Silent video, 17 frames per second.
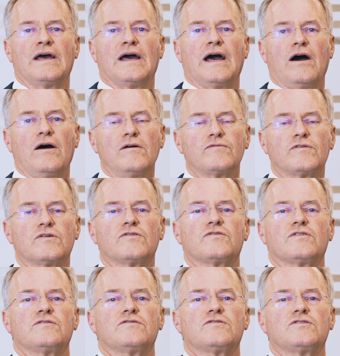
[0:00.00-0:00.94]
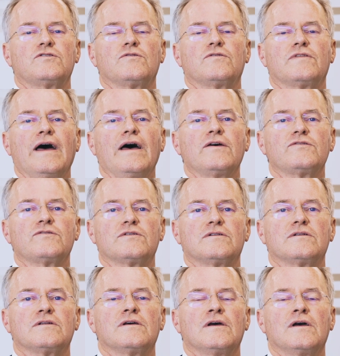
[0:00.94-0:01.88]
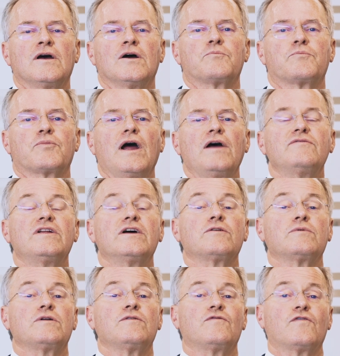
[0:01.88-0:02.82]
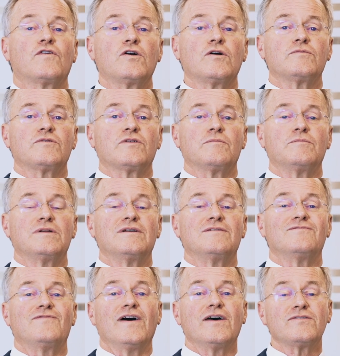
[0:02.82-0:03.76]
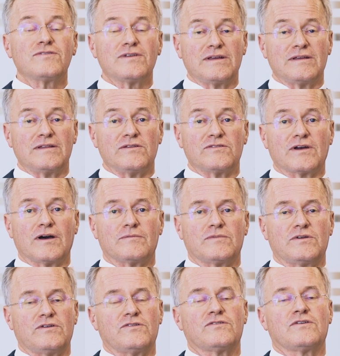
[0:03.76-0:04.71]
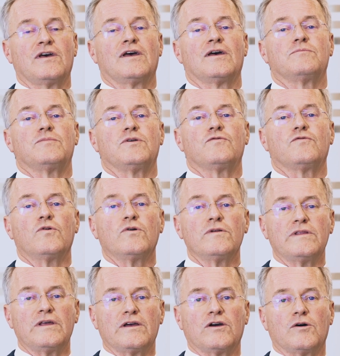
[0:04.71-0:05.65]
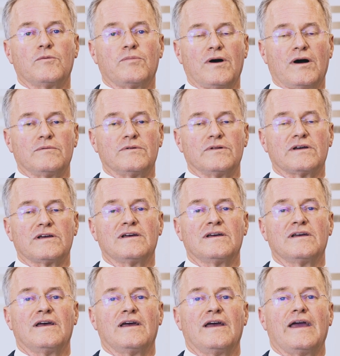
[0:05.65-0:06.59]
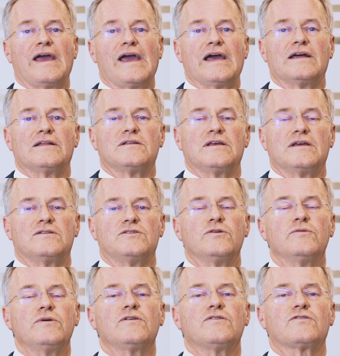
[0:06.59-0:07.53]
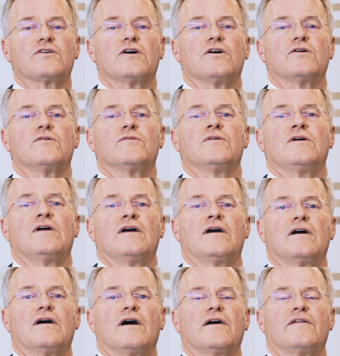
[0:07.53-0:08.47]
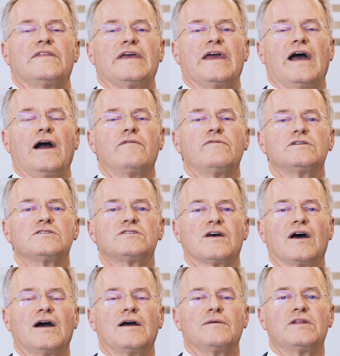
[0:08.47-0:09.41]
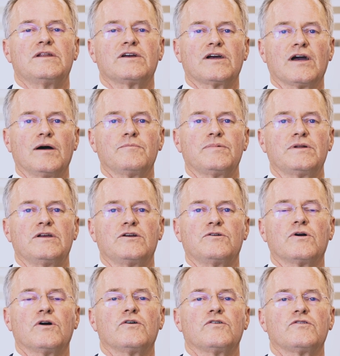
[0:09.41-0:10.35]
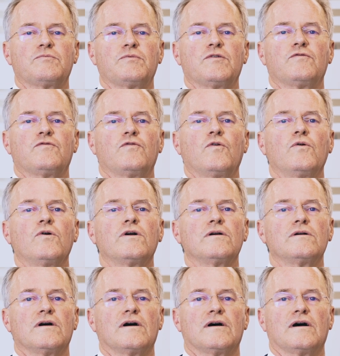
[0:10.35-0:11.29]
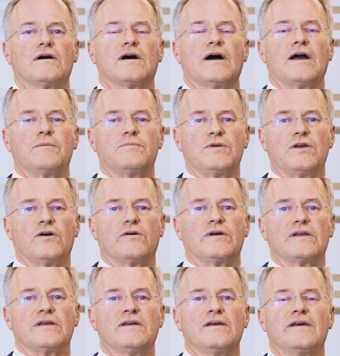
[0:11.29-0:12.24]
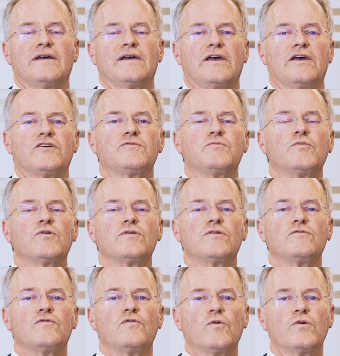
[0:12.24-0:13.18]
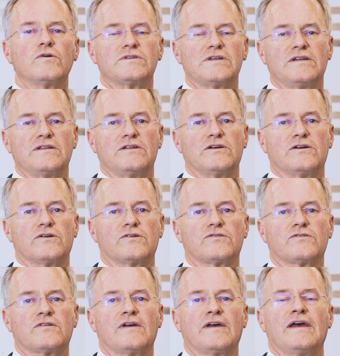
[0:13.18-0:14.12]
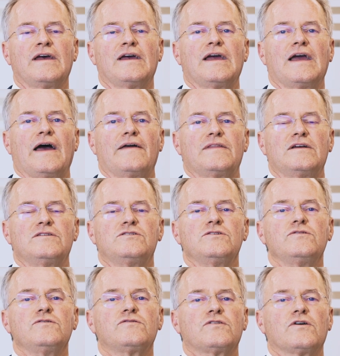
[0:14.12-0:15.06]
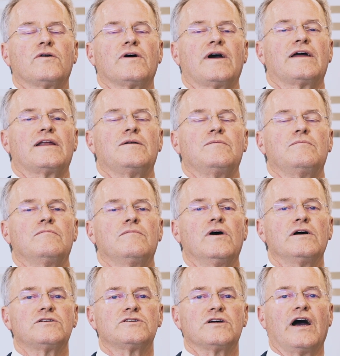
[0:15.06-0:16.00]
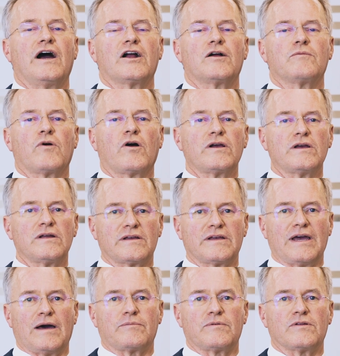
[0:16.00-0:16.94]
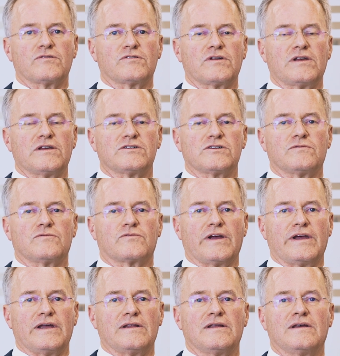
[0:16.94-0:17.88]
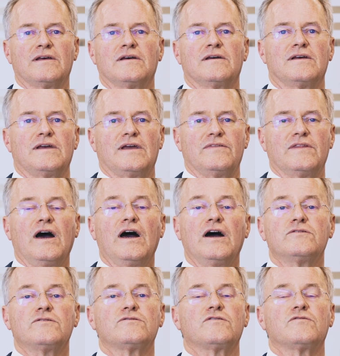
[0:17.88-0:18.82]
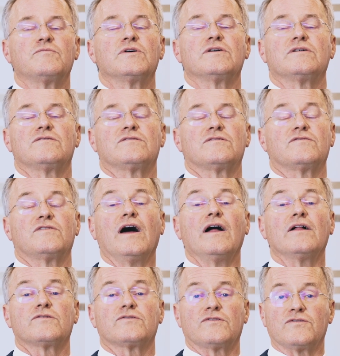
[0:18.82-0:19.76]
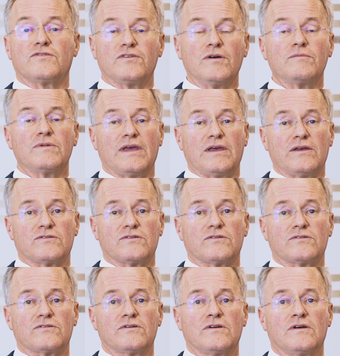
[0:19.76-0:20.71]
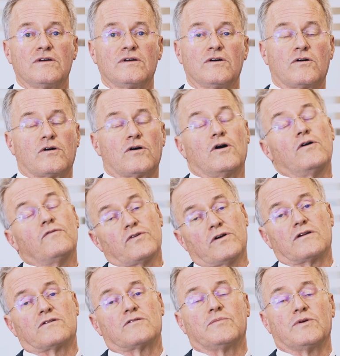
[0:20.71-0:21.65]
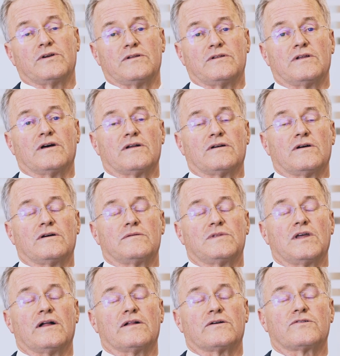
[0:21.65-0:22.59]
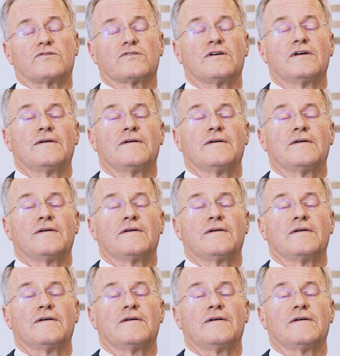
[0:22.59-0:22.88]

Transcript: However, since 2000, private equity firms have been investing in these companies before they go public, and in doing so, uh, the average time that a company grows before uh, IPOing is more than 14 years, and they do so at a much higher market capitalization rate in the hundreds of billions of dollars in some cases or over $100 billion.